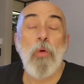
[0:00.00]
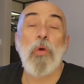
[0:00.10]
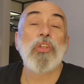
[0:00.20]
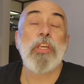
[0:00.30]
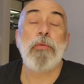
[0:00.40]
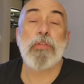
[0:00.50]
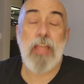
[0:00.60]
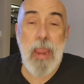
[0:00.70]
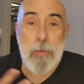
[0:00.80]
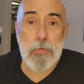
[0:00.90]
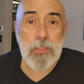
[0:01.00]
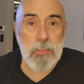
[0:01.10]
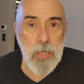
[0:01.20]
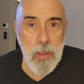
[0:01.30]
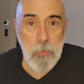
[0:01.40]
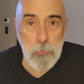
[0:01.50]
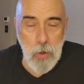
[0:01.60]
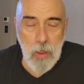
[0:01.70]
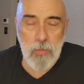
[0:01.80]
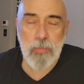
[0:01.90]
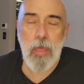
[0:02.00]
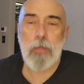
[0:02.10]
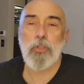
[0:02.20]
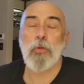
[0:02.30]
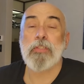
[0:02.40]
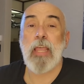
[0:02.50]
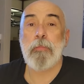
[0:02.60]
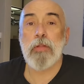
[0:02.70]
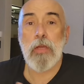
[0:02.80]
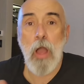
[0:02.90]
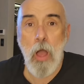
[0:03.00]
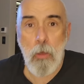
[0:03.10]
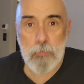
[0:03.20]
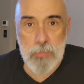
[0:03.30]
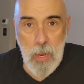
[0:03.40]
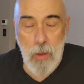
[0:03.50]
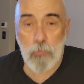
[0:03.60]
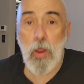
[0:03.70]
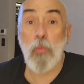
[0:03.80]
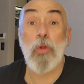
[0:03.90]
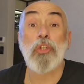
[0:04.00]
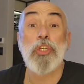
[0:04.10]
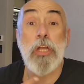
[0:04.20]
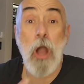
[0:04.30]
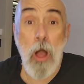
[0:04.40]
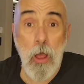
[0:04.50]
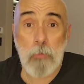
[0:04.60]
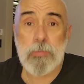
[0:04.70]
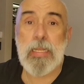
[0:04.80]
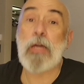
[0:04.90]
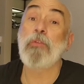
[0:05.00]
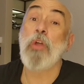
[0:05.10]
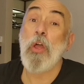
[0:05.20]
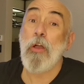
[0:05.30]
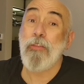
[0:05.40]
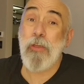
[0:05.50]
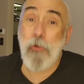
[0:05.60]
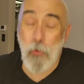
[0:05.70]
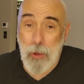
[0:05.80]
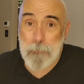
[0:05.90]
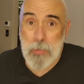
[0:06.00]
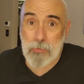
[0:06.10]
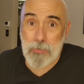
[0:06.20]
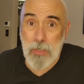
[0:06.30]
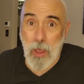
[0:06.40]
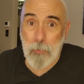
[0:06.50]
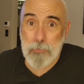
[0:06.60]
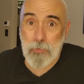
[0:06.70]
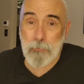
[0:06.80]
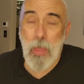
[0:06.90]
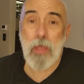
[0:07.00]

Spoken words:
Well, she was able to take a breath and she was able to calm down. And when she calmed down, the cramping stopped.